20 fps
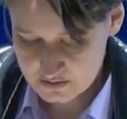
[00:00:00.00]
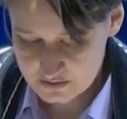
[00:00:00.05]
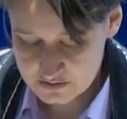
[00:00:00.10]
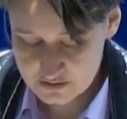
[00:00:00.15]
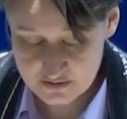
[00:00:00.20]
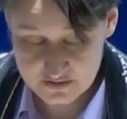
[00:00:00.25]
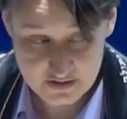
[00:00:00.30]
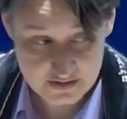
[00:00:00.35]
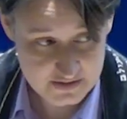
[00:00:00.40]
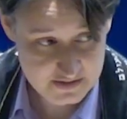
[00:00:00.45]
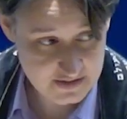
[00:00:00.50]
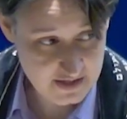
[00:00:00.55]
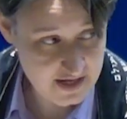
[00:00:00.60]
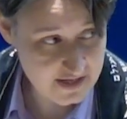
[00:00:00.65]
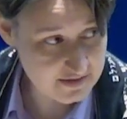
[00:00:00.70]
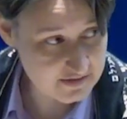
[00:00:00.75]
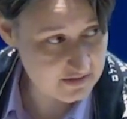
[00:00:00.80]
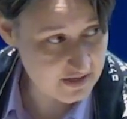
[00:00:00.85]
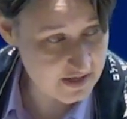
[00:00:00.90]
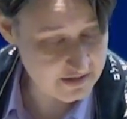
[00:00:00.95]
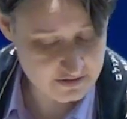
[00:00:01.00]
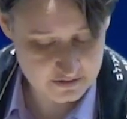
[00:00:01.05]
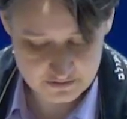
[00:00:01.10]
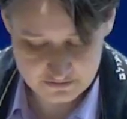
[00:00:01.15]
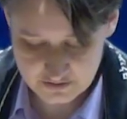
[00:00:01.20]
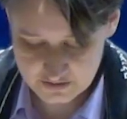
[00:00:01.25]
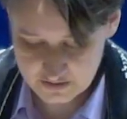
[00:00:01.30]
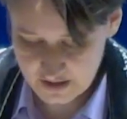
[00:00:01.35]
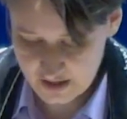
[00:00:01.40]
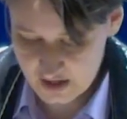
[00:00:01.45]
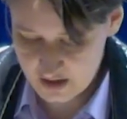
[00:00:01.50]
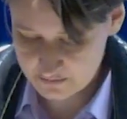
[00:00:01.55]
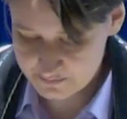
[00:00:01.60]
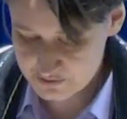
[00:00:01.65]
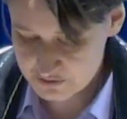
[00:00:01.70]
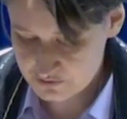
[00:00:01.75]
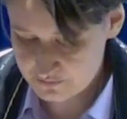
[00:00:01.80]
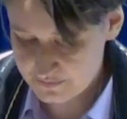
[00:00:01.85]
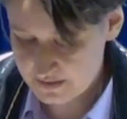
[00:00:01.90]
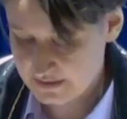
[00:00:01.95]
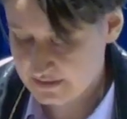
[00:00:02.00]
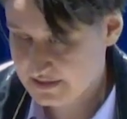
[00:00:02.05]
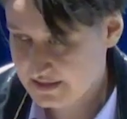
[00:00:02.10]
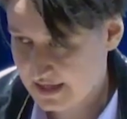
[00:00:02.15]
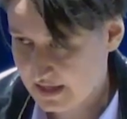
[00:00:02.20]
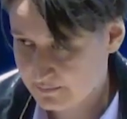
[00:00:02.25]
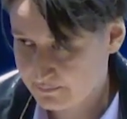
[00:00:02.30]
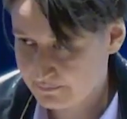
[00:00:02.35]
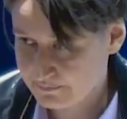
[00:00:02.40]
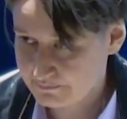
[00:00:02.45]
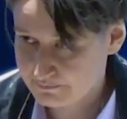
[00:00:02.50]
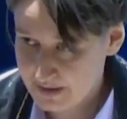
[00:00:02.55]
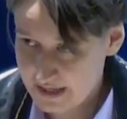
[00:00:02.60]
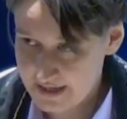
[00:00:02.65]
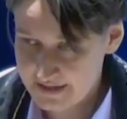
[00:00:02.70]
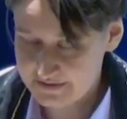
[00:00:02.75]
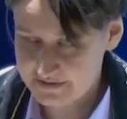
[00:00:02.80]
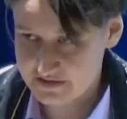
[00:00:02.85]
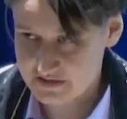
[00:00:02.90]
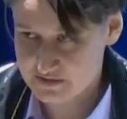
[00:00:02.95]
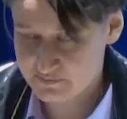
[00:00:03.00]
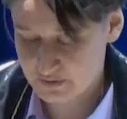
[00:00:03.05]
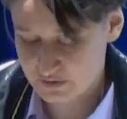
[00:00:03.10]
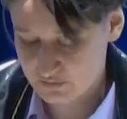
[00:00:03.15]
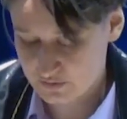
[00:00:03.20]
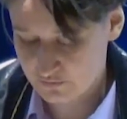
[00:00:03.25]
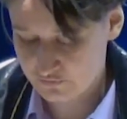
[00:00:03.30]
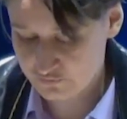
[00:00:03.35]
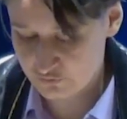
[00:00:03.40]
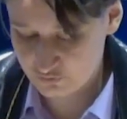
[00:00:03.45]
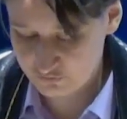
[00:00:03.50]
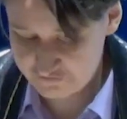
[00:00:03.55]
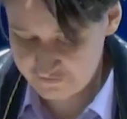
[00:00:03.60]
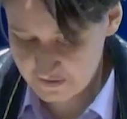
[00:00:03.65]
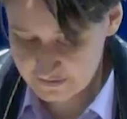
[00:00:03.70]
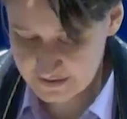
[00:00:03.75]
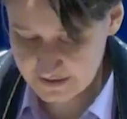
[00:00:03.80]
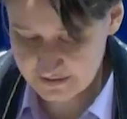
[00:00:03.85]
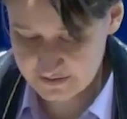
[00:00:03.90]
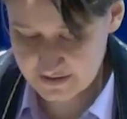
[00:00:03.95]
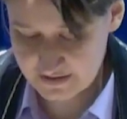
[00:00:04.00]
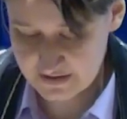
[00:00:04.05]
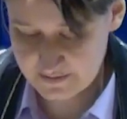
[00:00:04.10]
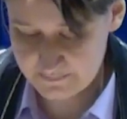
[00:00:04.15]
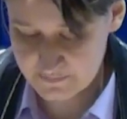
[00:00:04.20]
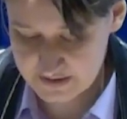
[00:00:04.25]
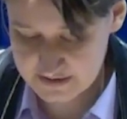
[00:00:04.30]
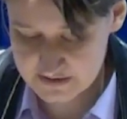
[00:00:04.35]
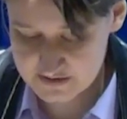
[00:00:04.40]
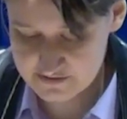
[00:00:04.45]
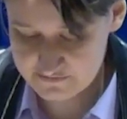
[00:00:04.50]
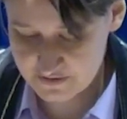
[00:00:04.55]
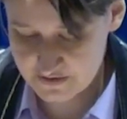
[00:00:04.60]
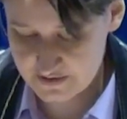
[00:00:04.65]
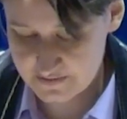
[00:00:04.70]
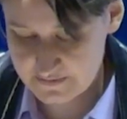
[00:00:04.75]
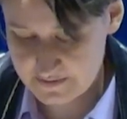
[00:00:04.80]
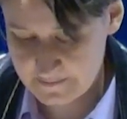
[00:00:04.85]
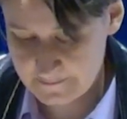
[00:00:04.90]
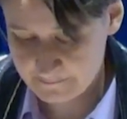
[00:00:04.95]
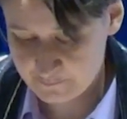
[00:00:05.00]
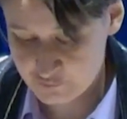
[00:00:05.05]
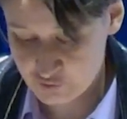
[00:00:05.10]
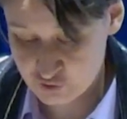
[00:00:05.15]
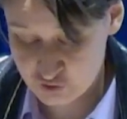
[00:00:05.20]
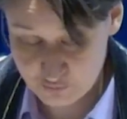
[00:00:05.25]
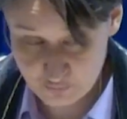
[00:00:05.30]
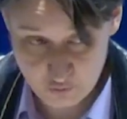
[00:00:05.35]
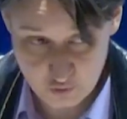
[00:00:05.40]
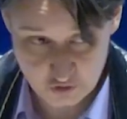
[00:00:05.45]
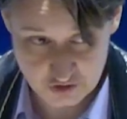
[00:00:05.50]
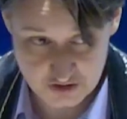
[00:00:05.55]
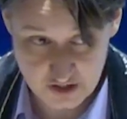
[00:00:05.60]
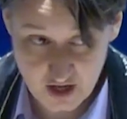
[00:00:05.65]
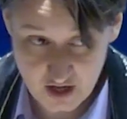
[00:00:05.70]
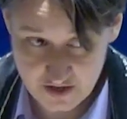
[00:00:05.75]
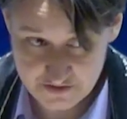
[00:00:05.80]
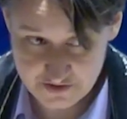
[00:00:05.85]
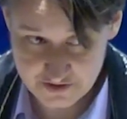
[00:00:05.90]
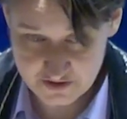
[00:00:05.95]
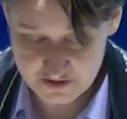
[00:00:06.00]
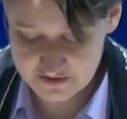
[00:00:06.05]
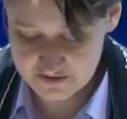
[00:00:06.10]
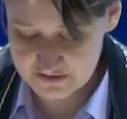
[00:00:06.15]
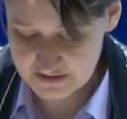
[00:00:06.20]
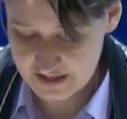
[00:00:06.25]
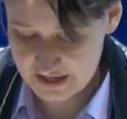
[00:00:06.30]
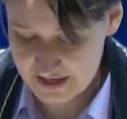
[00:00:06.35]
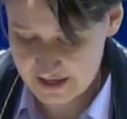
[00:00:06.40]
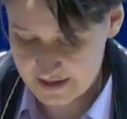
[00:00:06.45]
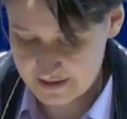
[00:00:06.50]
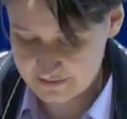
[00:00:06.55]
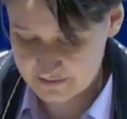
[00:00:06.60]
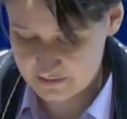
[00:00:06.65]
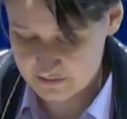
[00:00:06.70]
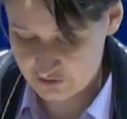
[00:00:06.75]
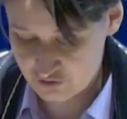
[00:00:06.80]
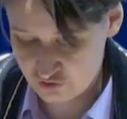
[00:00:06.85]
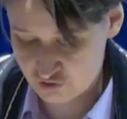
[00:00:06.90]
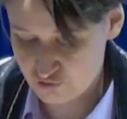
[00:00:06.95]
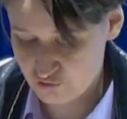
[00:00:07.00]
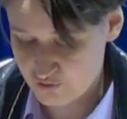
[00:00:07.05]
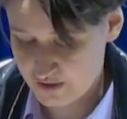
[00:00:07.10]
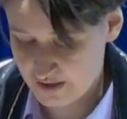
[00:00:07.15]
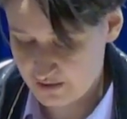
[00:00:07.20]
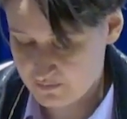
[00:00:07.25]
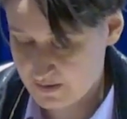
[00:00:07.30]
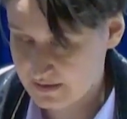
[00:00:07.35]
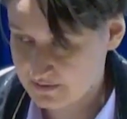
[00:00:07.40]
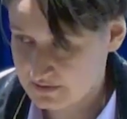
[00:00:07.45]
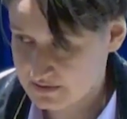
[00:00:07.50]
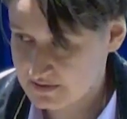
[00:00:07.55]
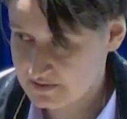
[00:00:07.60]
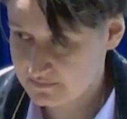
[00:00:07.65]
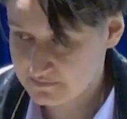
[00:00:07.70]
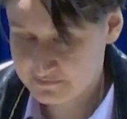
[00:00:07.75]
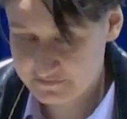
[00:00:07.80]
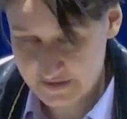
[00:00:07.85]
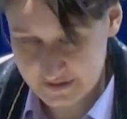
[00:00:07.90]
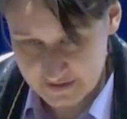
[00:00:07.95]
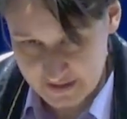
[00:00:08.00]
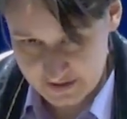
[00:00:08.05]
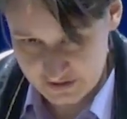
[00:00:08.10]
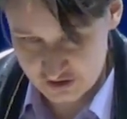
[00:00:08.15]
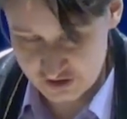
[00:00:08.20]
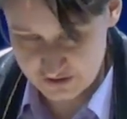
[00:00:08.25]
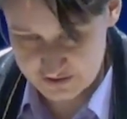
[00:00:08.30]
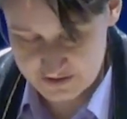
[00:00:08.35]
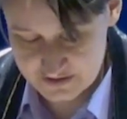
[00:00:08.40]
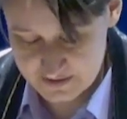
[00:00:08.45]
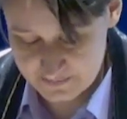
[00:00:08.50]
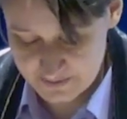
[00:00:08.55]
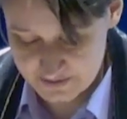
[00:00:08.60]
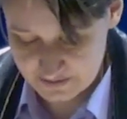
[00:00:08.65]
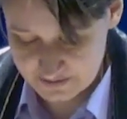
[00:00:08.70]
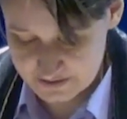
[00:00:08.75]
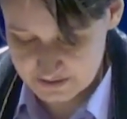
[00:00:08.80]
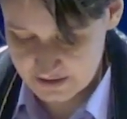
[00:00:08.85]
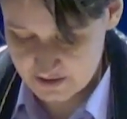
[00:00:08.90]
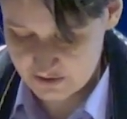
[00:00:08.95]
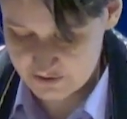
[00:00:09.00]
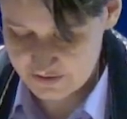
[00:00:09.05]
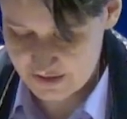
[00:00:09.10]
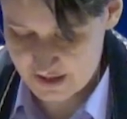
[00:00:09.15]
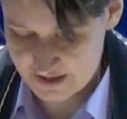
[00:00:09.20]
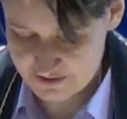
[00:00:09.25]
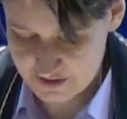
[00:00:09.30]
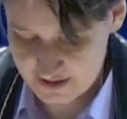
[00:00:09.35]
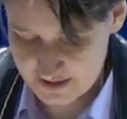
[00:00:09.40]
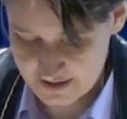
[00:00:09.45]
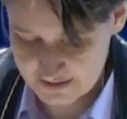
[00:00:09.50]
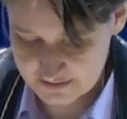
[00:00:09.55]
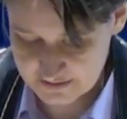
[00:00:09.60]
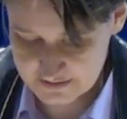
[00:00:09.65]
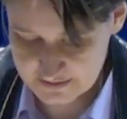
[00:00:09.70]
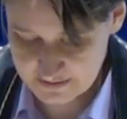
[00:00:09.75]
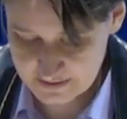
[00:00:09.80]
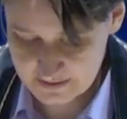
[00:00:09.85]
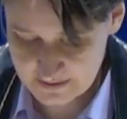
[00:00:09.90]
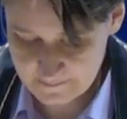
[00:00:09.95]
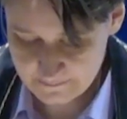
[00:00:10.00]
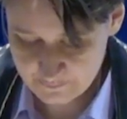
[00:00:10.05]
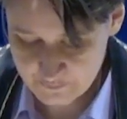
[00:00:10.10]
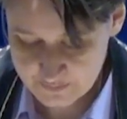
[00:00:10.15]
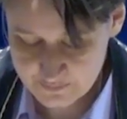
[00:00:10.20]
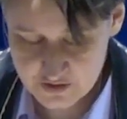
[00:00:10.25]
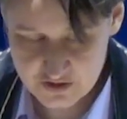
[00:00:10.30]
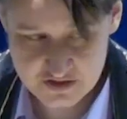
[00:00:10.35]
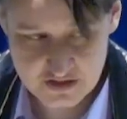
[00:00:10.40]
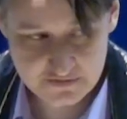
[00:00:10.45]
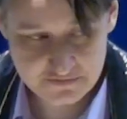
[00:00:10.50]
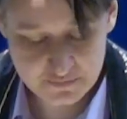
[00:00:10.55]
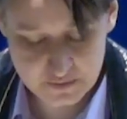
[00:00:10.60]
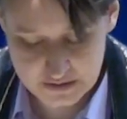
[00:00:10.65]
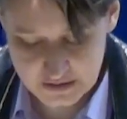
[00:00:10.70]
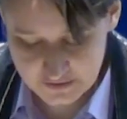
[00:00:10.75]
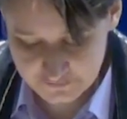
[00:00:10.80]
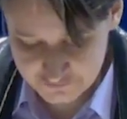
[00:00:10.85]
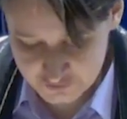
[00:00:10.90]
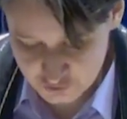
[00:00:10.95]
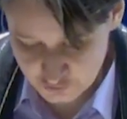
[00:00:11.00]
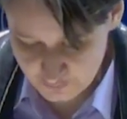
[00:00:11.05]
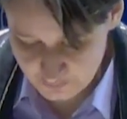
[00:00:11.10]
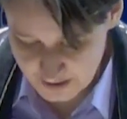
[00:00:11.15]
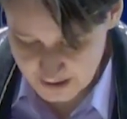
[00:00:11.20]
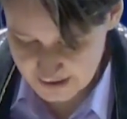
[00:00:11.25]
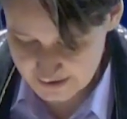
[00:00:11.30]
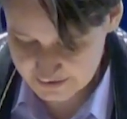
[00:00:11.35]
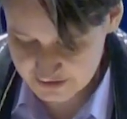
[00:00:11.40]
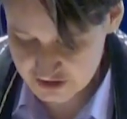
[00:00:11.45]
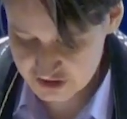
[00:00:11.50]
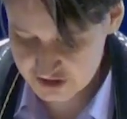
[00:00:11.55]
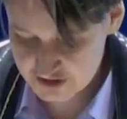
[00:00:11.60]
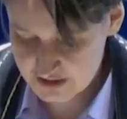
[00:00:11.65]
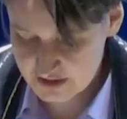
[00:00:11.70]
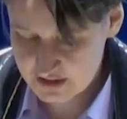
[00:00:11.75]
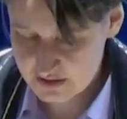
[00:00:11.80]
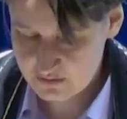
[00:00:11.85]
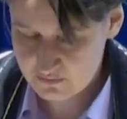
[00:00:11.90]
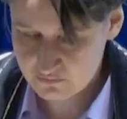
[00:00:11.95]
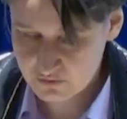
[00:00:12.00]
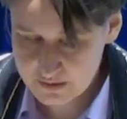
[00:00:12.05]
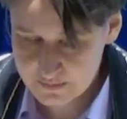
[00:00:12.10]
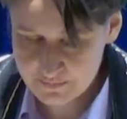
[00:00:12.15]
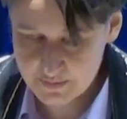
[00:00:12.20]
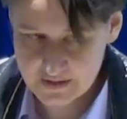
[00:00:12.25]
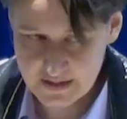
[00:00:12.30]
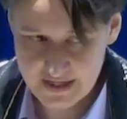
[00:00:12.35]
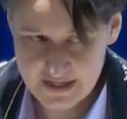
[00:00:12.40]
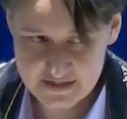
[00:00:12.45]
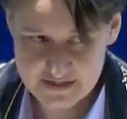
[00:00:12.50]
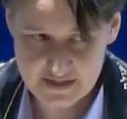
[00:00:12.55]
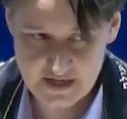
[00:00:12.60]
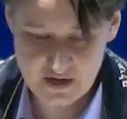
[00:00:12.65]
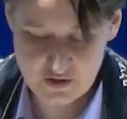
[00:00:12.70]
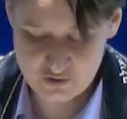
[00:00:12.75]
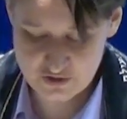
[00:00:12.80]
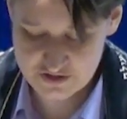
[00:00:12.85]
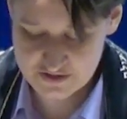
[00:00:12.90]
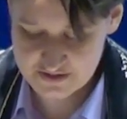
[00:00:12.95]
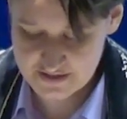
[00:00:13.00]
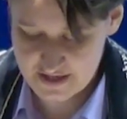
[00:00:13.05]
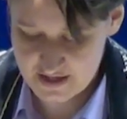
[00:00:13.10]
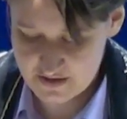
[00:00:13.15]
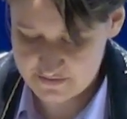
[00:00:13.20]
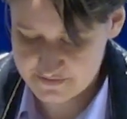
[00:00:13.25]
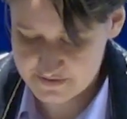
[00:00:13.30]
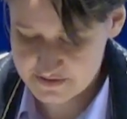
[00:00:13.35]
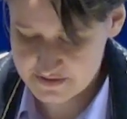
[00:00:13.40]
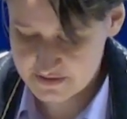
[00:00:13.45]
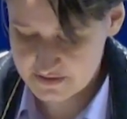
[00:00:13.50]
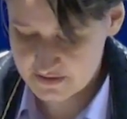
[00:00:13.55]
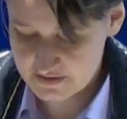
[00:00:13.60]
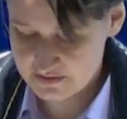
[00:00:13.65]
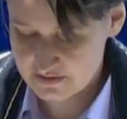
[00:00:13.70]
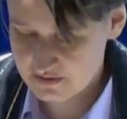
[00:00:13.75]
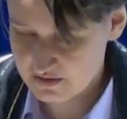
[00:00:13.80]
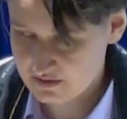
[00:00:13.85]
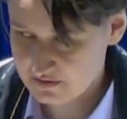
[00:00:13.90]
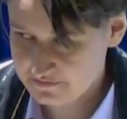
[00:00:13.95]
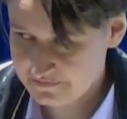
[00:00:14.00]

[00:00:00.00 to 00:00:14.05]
And this guideline, it really helps to maintain balance between fulfilling the mitzvah to support others and ensuring one's financial stability on the other hand. Because if we give too much, we place ourselves in a